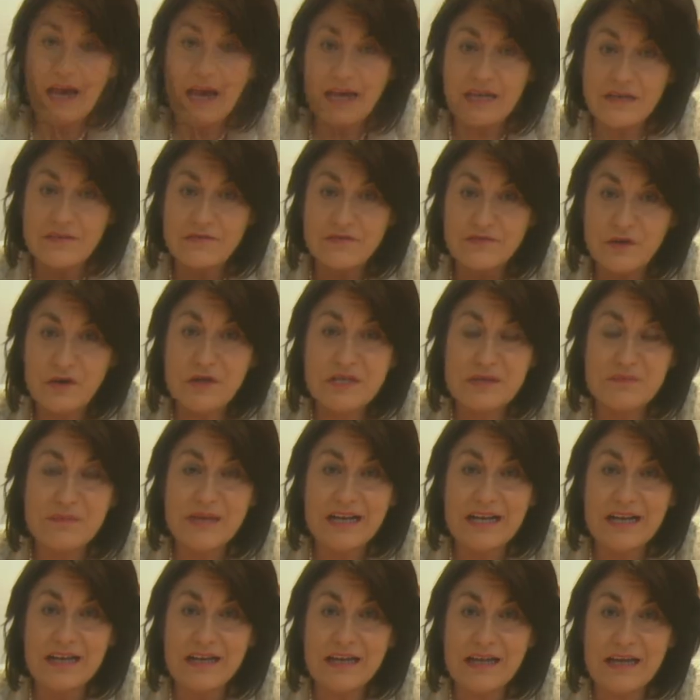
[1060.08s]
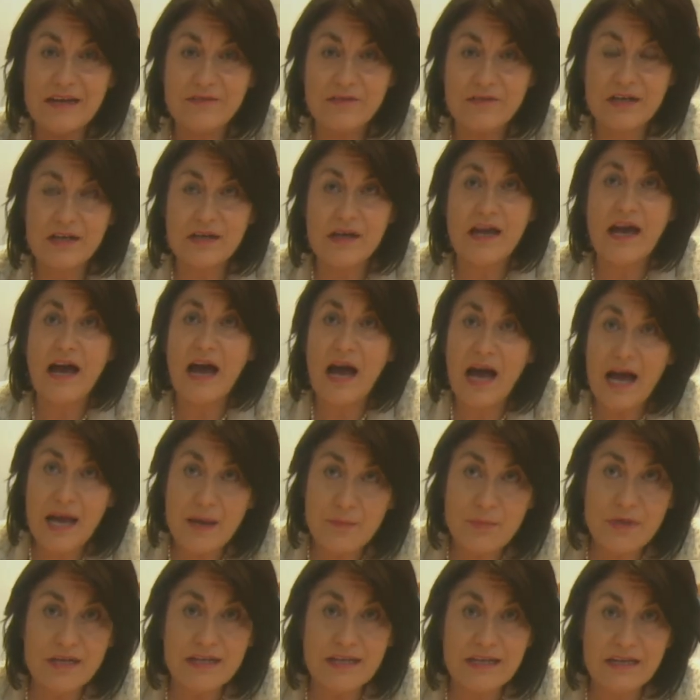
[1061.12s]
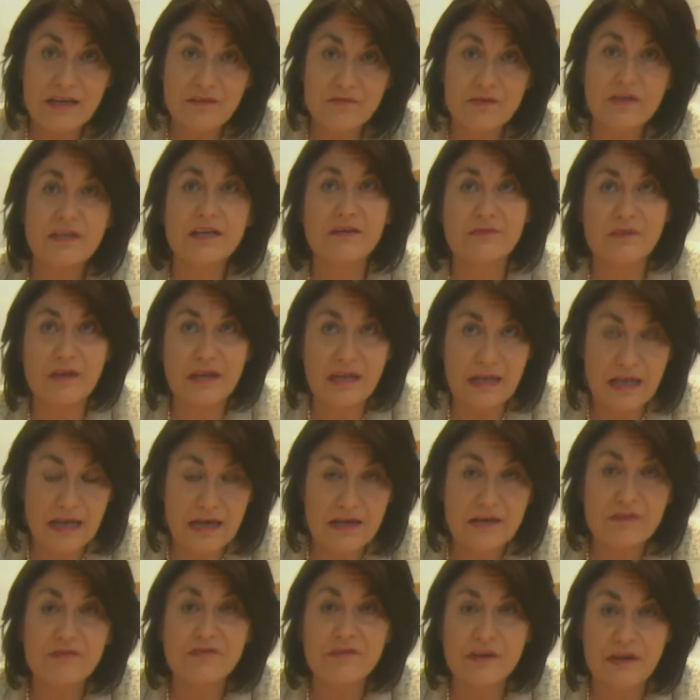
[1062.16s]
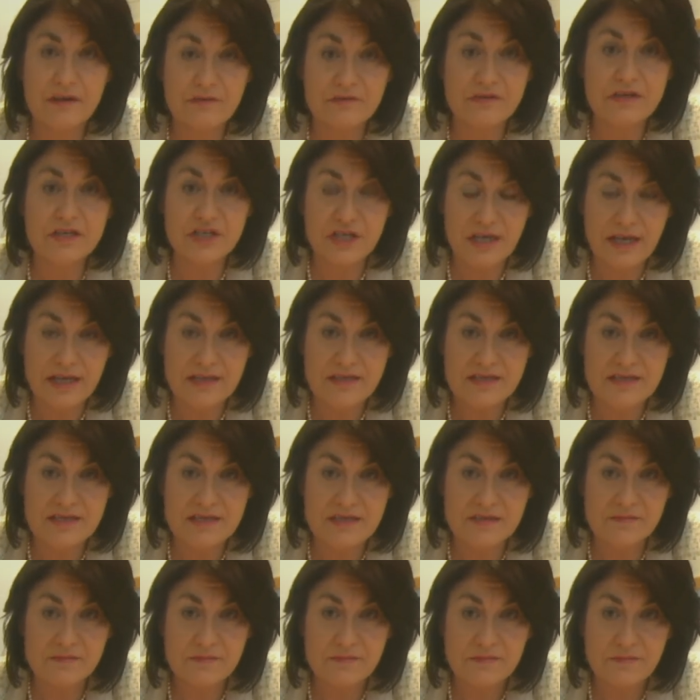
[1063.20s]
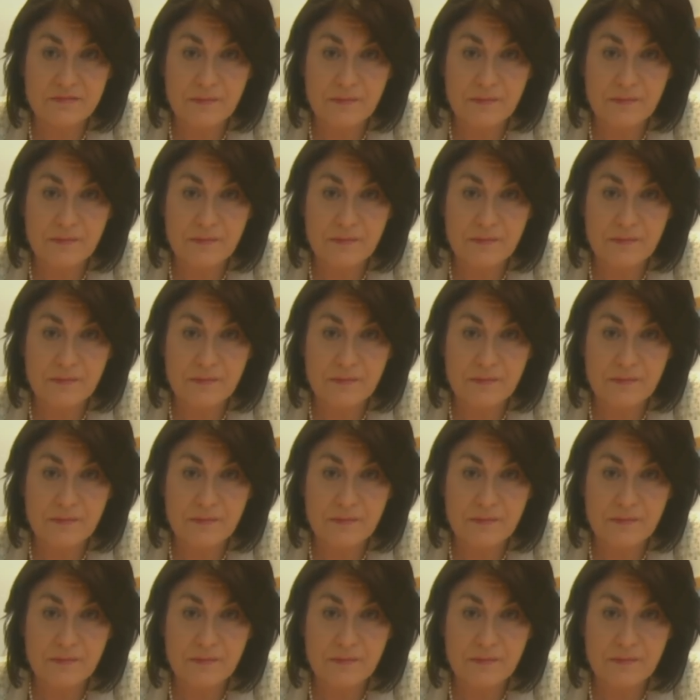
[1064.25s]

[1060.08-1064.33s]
At a fundamental level, I believe in giving life every chance.